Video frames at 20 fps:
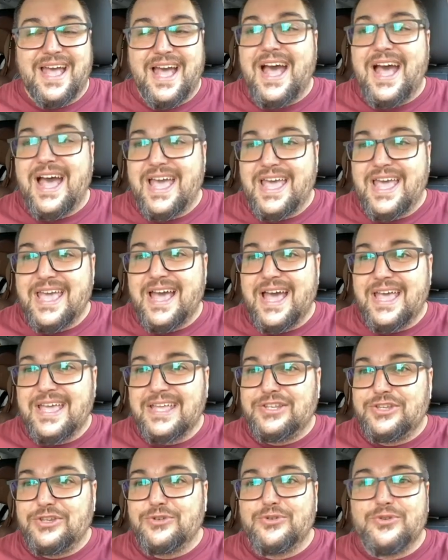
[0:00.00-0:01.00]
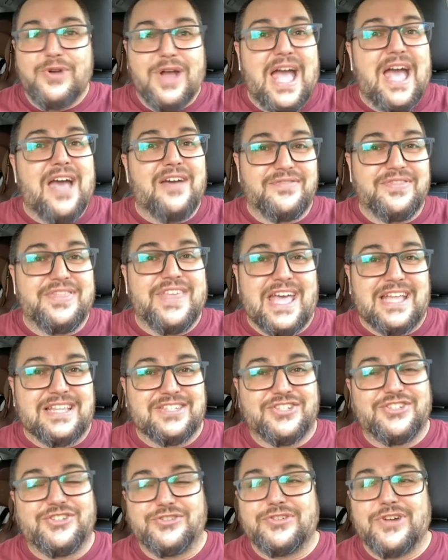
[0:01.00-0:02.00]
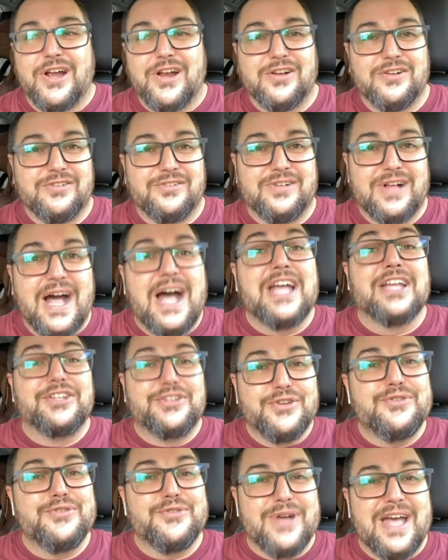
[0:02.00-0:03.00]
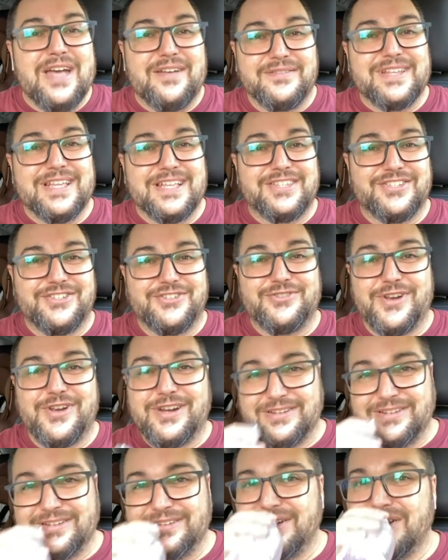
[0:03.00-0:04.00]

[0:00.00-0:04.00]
I do have that struggle. I do have that struggle.